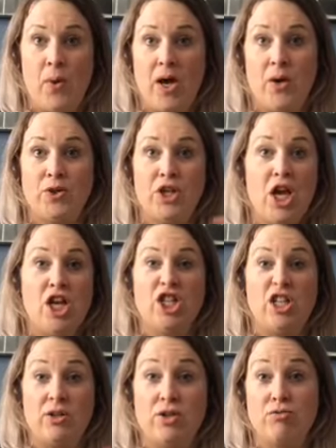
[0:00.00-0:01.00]
World,
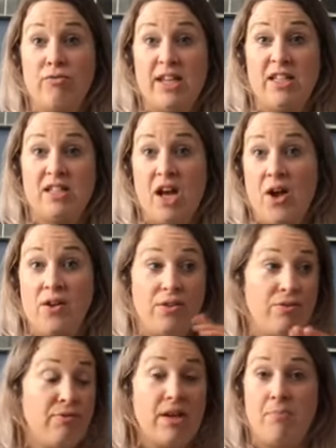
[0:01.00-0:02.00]
she lost 3 stone in
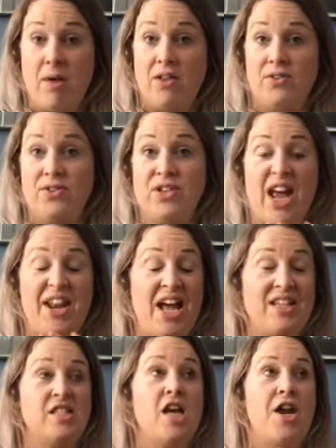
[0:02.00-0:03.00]
3 months and
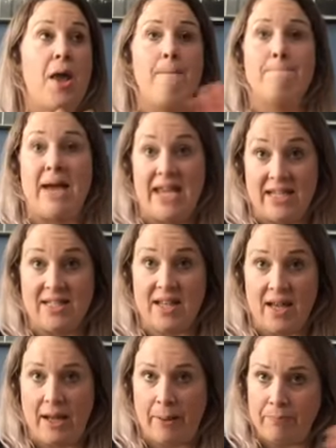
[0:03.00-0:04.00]
has done
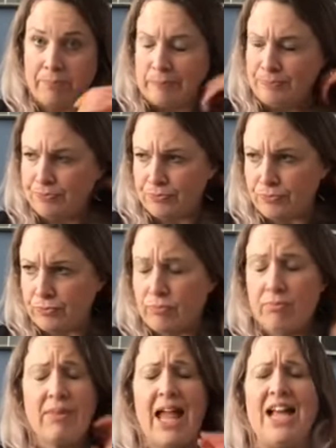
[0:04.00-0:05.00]
amazing.
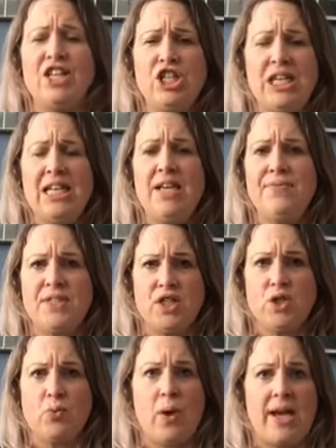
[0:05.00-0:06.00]
And she lives and
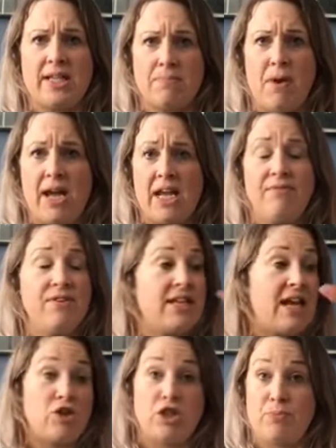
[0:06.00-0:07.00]
swears by it. Even
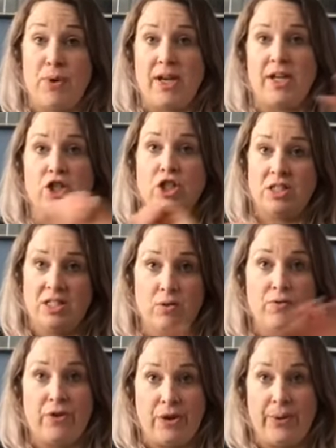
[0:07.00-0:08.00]
now she's pregnant, she's
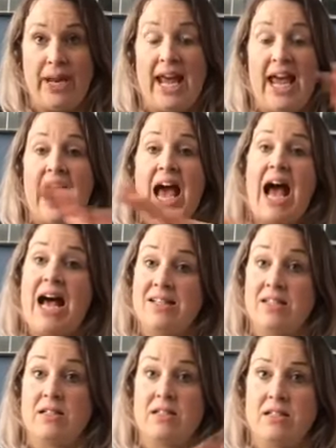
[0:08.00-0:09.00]
still following it
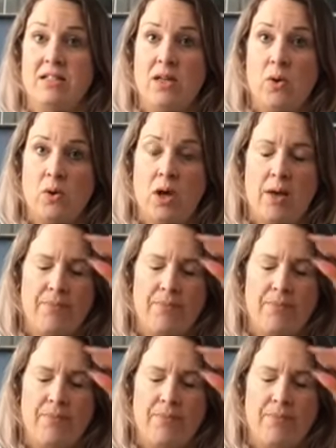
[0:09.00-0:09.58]
as a Slimming